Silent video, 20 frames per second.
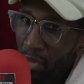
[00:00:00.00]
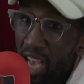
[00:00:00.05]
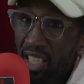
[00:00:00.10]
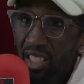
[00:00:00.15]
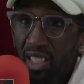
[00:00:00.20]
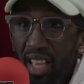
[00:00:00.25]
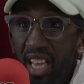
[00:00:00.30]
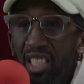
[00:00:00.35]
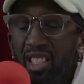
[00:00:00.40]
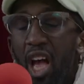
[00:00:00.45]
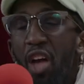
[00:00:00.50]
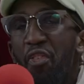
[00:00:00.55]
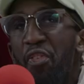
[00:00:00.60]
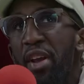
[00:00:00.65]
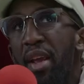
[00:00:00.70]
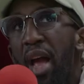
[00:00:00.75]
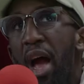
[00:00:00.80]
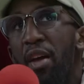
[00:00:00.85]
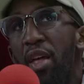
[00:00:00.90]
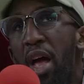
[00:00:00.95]
That's that's I
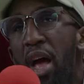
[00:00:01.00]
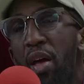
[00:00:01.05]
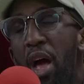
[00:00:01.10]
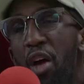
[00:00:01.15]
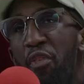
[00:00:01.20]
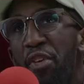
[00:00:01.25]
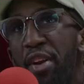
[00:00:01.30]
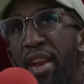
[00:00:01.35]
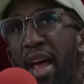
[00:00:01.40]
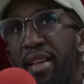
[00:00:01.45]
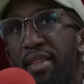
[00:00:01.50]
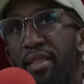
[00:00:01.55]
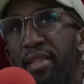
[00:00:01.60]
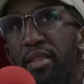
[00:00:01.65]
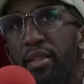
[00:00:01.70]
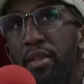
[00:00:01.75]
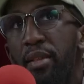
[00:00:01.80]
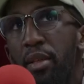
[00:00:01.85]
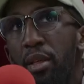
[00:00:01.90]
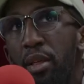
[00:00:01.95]
think I, I I think
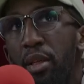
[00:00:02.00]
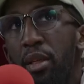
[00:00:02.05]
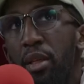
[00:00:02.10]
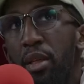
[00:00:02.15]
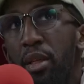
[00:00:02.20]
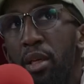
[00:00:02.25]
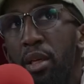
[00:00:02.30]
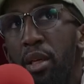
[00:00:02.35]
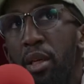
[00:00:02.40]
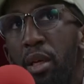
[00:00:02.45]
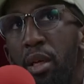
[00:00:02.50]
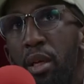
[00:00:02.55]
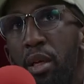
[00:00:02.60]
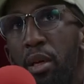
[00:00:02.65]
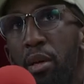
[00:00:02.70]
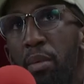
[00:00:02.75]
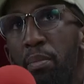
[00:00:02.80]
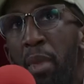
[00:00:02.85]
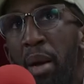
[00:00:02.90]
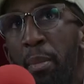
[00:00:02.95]
that's
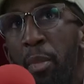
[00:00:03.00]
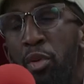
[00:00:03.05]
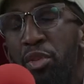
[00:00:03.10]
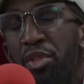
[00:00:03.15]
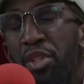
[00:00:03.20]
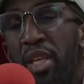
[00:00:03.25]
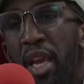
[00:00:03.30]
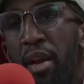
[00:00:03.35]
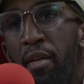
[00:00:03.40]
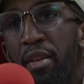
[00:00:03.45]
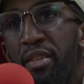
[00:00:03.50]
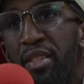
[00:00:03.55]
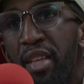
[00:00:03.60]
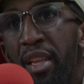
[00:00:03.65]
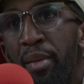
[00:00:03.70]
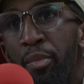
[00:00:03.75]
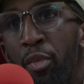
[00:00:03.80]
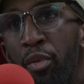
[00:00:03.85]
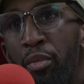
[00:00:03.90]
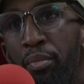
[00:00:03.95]
my most scariest
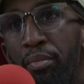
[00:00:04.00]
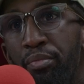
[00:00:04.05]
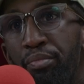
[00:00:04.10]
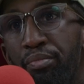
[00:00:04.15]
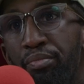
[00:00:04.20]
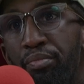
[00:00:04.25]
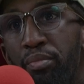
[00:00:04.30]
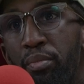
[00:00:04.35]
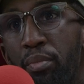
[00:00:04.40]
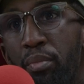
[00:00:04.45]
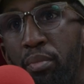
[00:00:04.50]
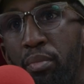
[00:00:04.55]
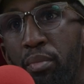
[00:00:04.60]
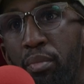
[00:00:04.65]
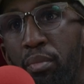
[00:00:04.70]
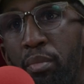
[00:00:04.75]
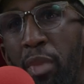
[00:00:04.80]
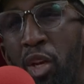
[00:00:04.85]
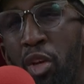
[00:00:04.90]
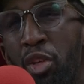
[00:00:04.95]
animal
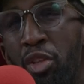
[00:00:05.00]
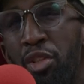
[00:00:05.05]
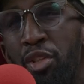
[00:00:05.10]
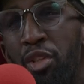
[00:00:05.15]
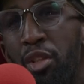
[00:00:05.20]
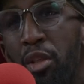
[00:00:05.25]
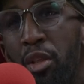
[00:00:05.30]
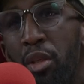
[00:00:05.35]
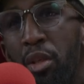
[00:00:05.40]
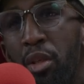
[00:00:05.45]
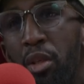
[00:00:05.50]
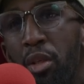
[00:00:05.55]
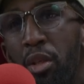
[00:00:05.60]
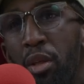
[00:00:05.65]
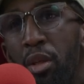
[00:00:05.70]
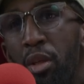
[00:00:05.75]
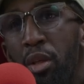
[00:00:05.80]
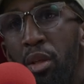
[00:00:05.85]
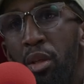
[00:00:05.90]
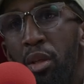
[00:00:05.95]
because
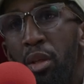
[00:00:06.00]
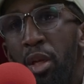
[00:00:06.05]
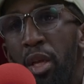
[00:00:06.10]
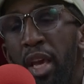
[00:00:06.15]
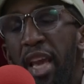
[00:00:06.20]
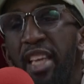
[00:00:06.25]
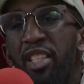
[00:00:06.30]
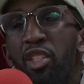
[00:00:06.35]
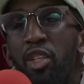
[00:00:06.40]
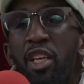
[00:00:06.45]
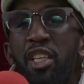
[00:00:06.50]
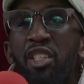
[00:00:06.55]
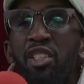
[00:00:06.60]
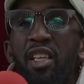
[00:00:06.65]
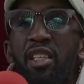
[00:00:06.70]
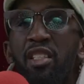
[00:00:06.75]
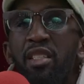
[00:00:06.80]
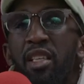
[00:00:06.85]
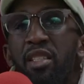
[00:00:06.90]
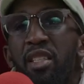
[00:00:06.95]
it's it's
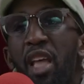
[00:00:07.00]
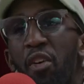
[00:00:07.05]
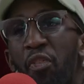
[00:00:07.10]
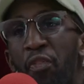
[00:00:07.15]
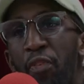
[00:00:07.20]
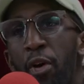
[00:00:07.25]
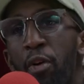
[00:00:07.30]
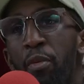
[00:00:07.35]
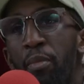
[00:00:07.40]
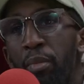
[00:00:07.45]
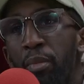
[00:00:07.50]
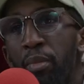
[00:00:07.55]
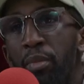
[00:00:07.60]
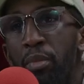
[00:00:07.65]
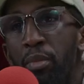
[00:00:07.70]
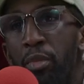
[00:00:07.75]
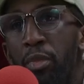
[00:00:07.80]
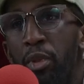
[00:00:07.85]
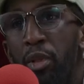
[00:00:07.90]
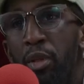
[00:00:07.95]
it's, it's that film
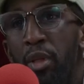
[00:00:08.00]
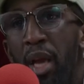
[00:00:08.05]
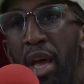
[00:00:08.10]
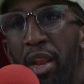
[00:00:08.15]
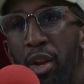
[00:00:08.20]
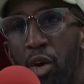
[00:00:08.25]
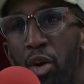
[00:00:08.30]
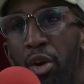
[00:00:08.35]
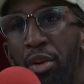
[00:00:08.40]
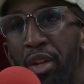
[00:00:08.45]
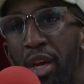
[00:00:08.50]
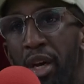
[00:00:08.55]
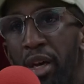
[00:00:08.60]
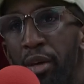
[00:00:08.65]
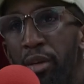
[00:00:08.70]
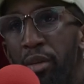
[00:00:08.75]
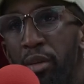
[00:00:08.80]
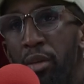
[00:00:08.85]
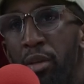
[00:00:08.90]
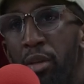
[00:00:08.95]
Anaconda
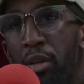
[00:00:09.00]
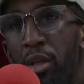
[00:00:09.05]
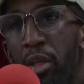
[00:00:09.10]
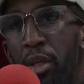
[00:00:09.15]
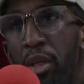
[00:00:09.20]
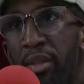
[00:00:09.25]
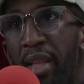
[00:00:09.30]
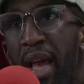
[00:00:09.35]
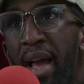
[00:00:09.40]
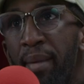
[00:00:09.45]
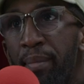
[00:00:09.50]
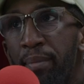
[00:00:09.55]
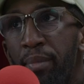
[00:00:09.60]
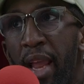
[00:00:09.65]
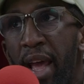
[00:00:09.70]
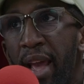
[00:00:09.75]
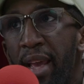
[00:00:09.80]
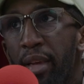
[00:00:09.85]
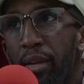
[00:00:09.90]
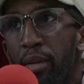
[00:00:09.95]
that
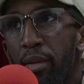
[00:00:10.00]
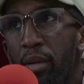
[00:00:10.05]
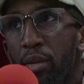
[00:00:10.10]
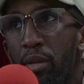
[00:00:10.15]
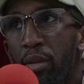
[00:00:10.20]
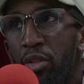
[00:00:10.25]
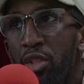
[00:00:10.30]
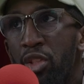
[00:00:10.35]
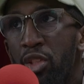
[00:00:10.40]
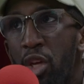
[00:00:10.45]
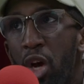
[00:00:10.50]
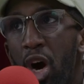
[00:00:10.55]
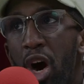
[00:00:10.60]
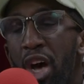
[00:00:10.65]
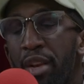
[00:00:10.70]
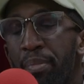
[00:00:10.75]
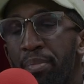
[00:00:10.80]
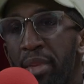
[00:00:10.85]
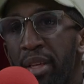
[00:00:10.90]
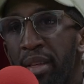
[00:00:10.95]
like
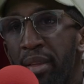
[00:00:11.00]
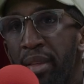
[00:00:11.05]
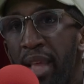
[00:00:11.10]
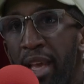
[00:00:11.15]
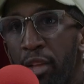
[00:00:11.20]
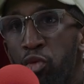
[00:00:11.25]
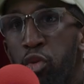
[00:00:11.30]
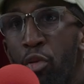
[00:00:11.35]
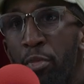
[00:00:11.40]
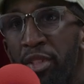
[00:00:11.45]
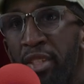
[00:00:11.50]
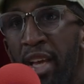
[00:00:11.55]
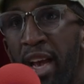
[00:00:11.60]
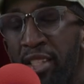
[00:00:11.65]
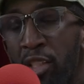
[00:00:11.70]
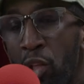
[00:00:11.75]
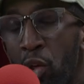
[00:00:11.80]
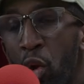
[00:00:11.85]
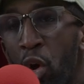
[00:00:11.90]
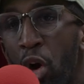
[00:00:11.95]
scarred me, that
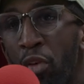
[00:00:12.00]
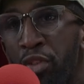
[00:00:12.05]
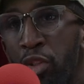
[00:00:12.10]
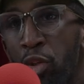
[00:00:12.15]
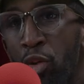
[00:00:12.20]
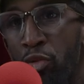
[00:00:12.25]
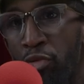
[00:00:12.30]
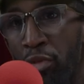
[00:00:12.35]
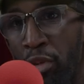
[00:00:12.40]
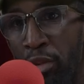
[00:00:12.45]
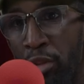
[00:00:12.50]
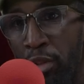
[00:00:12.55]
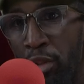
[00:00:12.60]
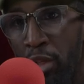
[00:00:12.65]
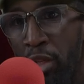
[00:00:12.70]
traumatized a lot of children